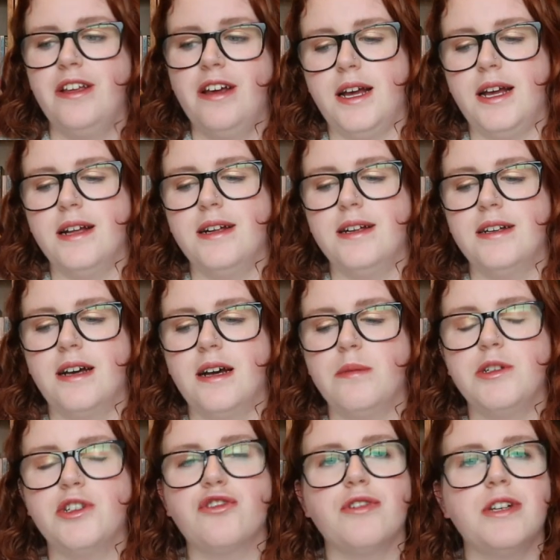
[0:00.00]
And I'm
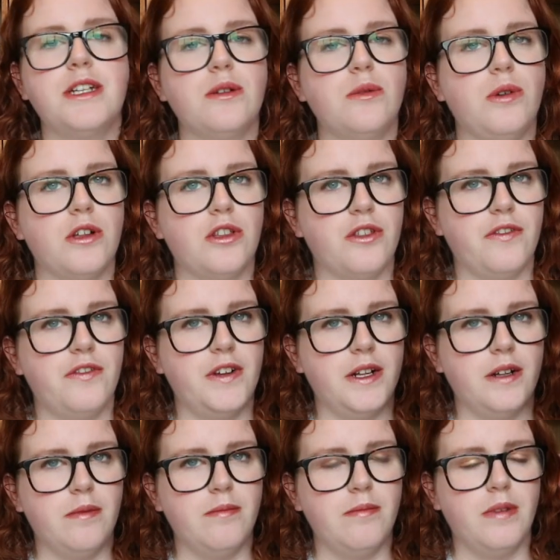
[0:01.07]
intrigued to watch the
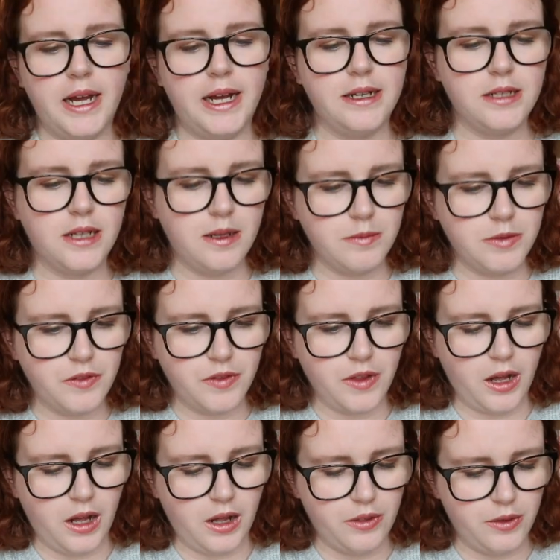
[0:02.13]
film. In terms of the
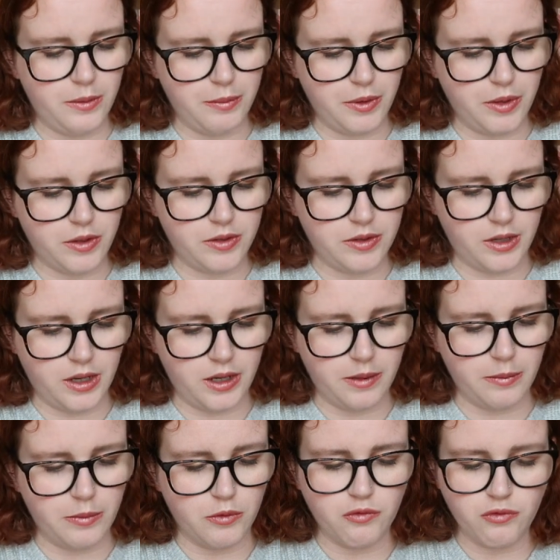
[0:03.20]
other books I'm